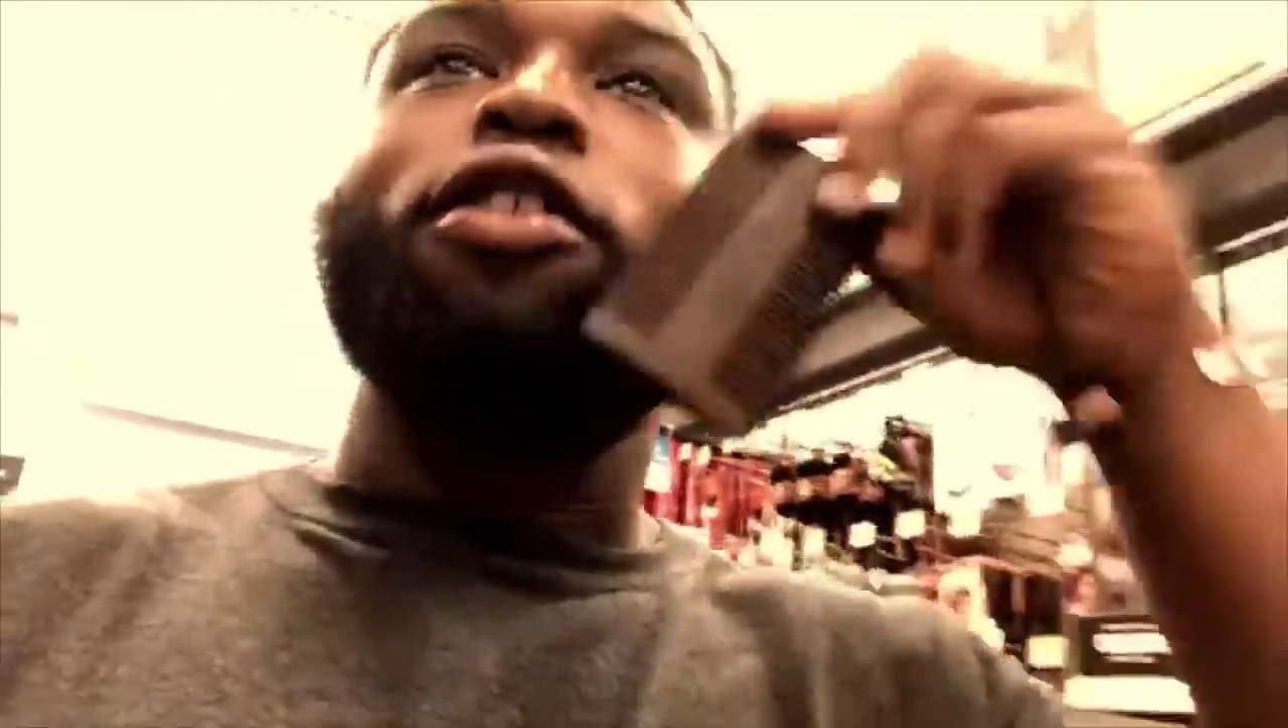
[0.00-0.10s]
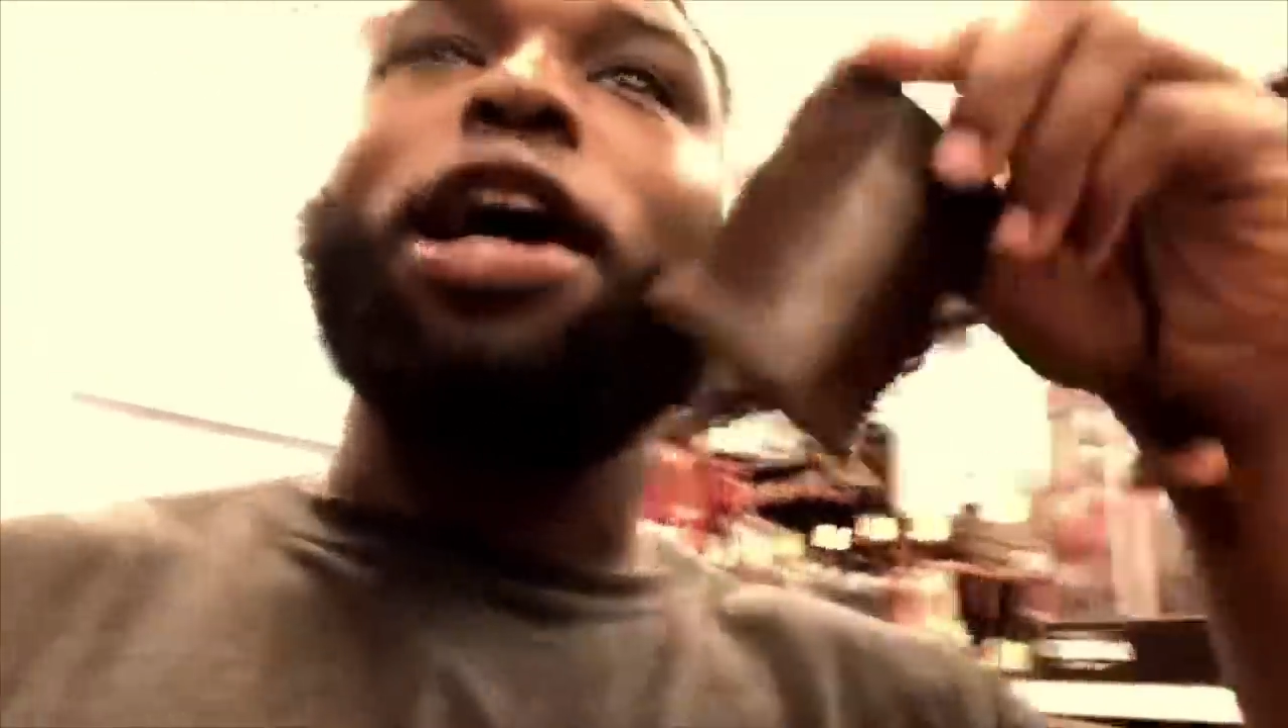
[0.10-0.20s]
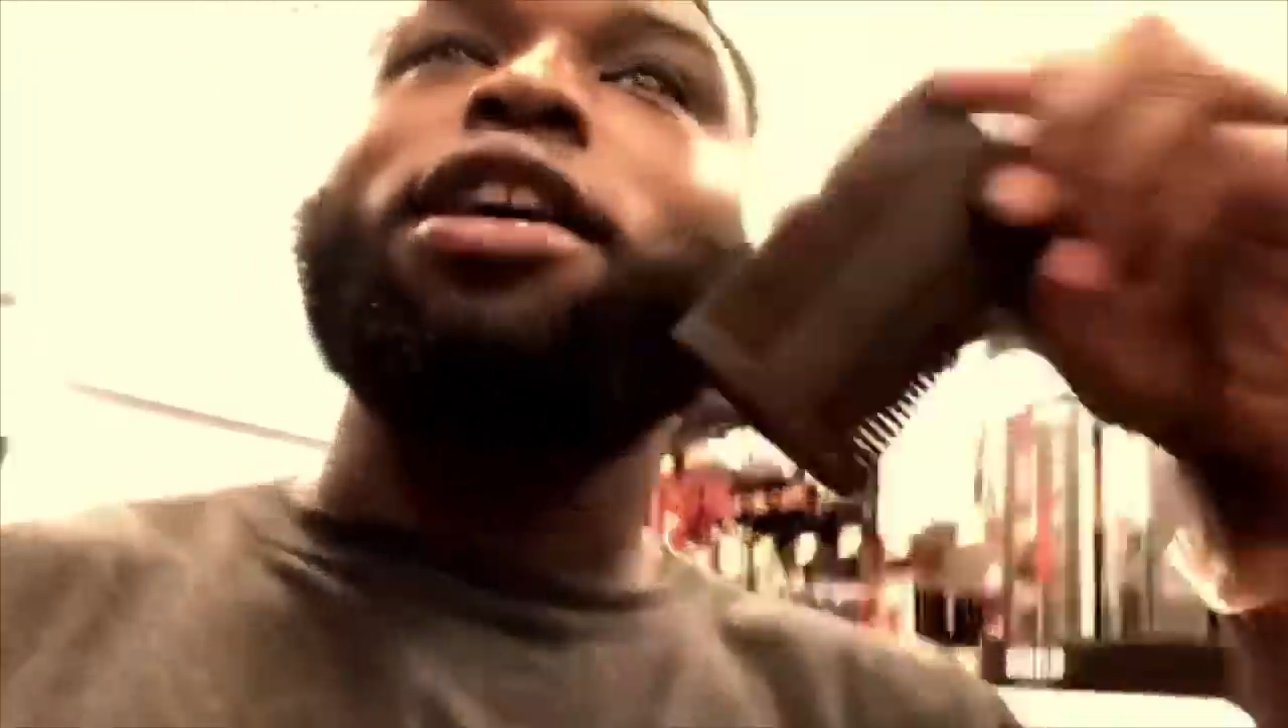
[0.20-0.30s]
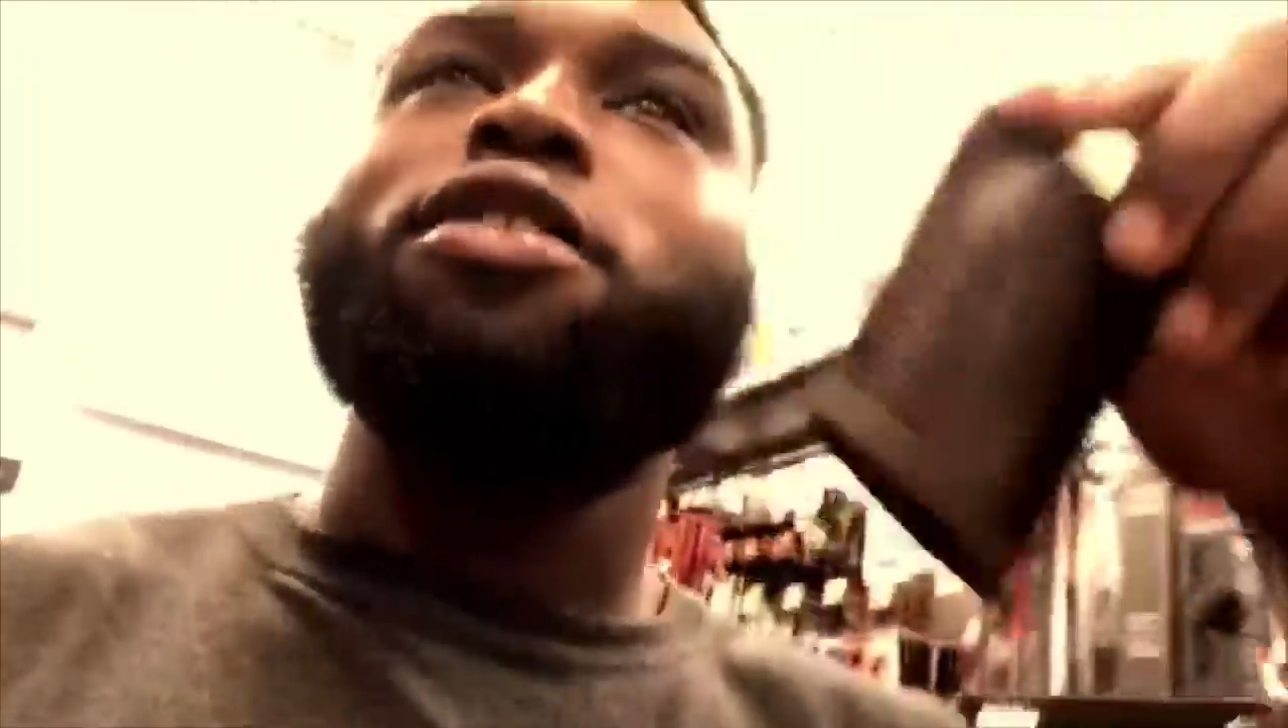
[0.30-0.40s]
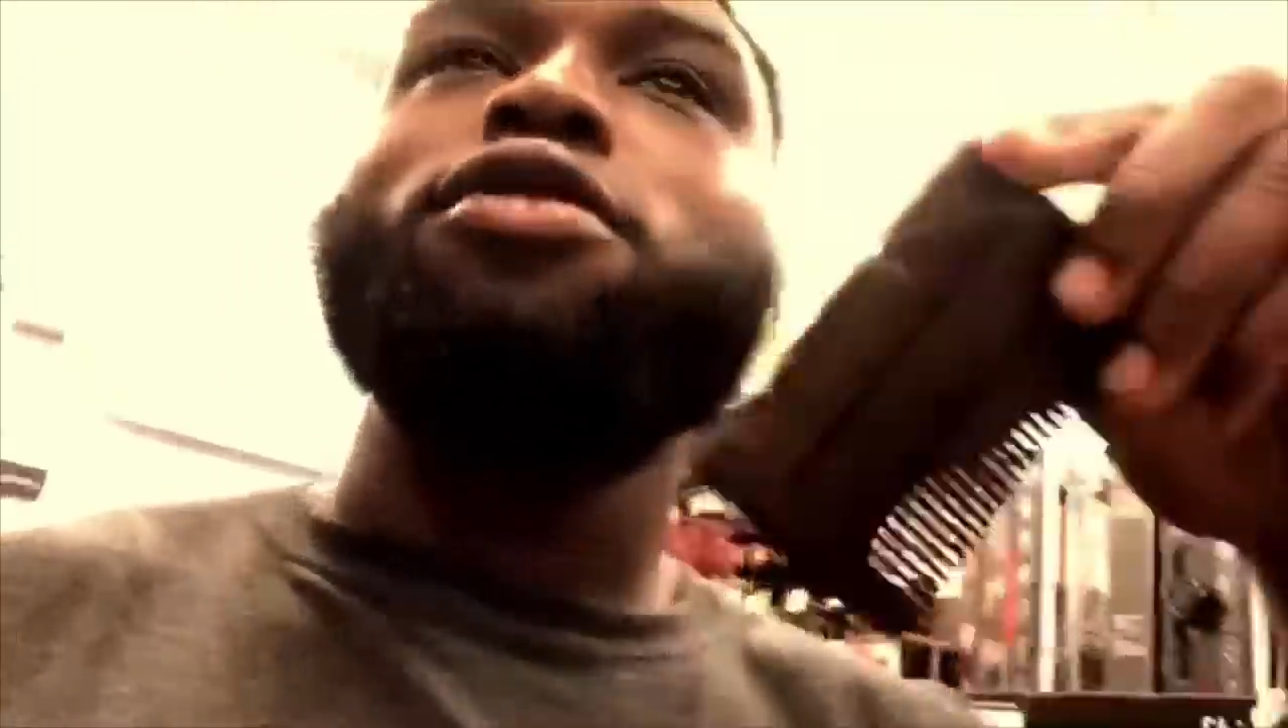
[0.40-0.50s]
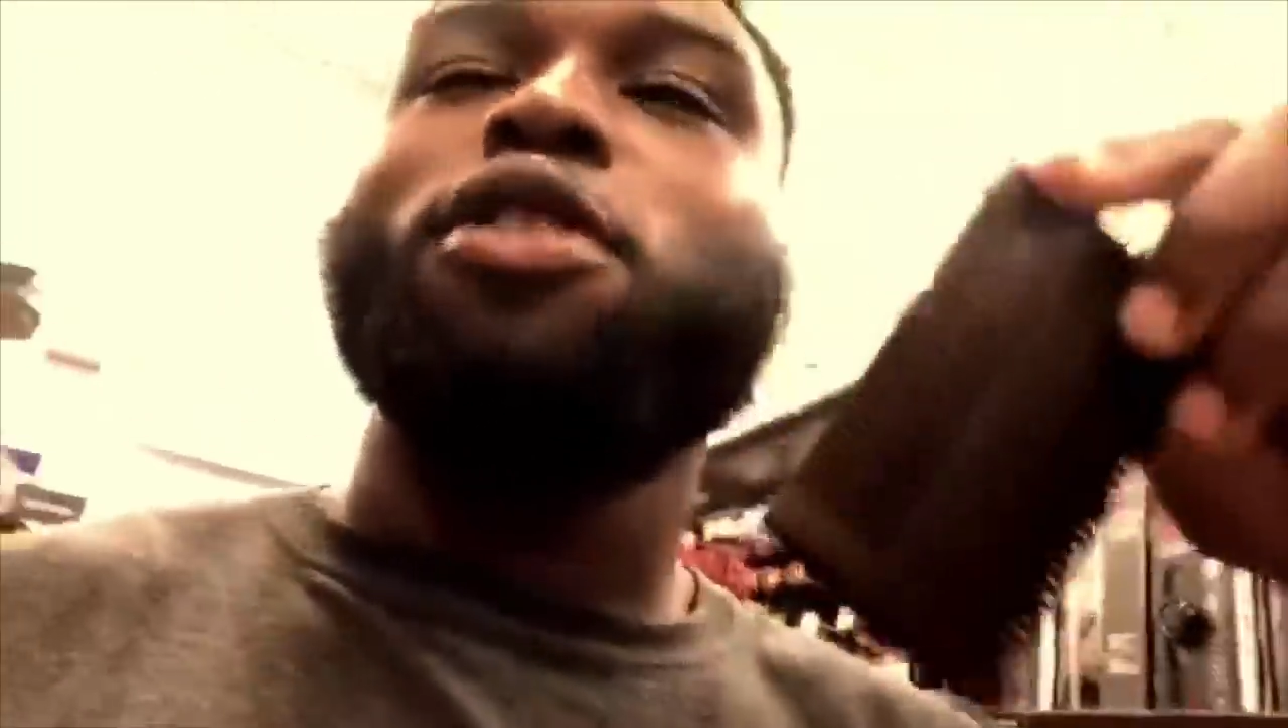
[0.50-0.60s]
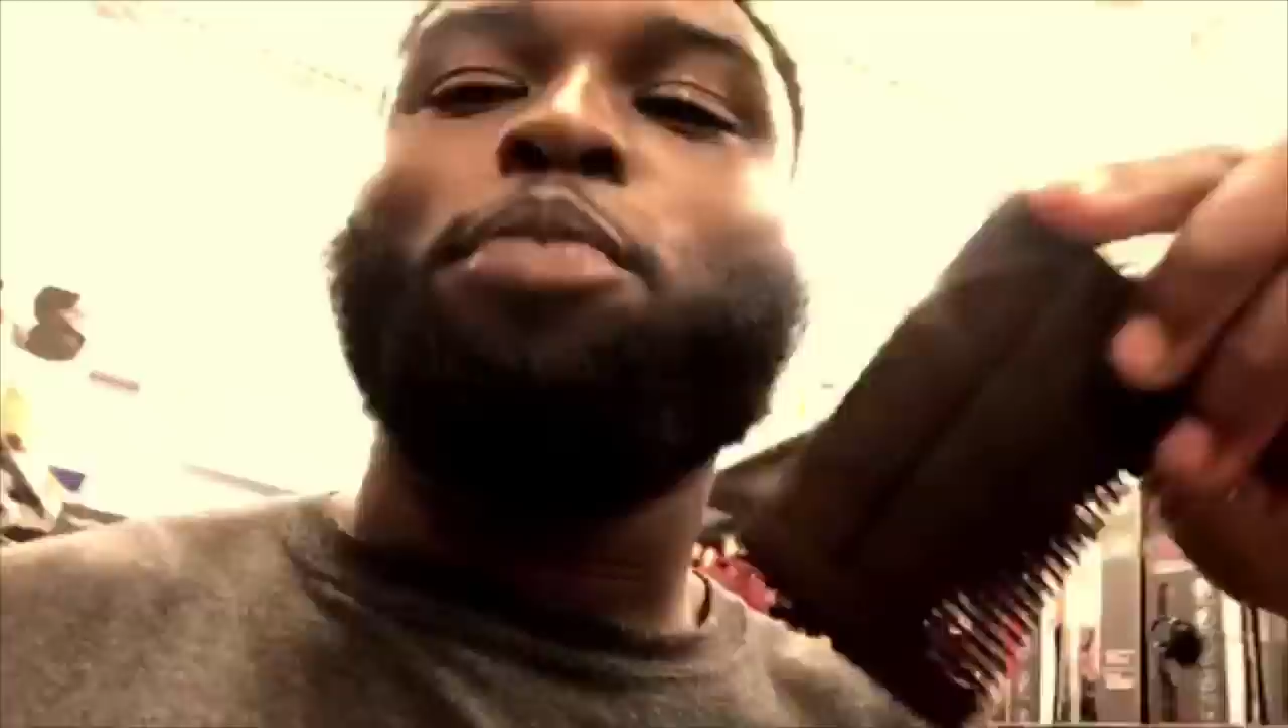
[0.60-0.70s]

Do not use no